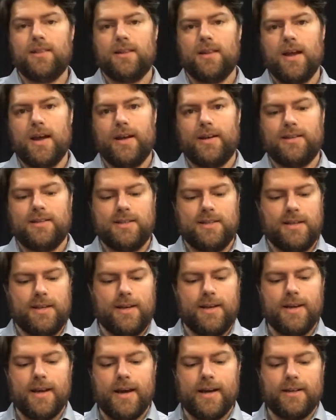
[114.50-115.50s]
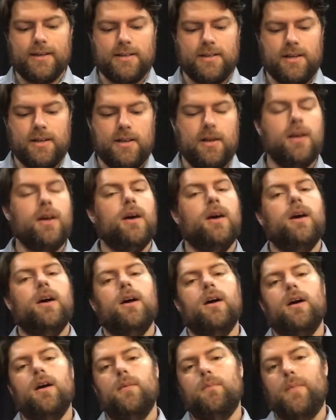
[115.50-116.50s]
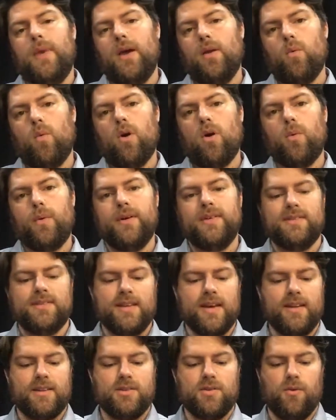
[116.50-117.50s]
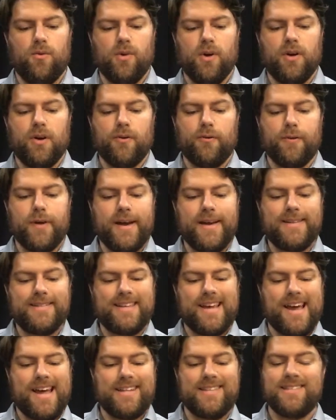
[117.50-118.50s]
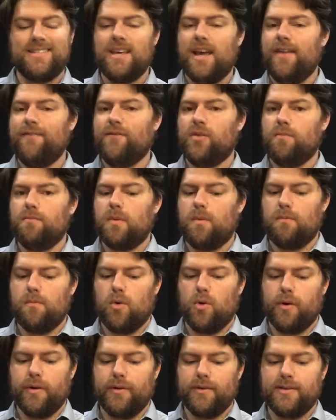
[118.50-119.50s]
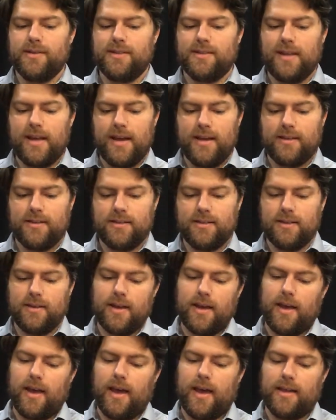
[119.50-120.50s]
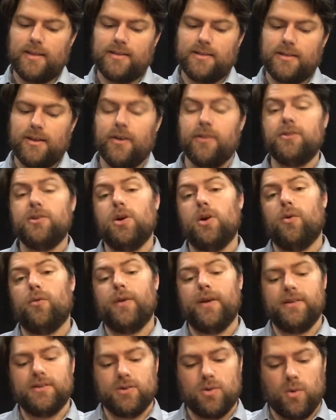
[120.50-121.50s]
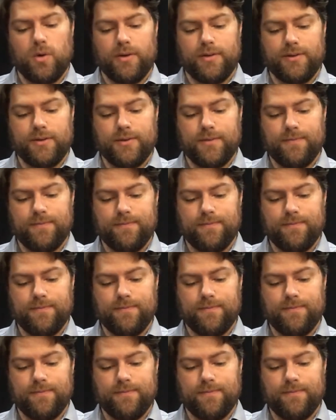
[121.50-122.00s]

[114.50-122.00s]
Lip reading: 1919, Man of War was set to run a race at Sanford Memorial Stakes at Saratoga Racecourse.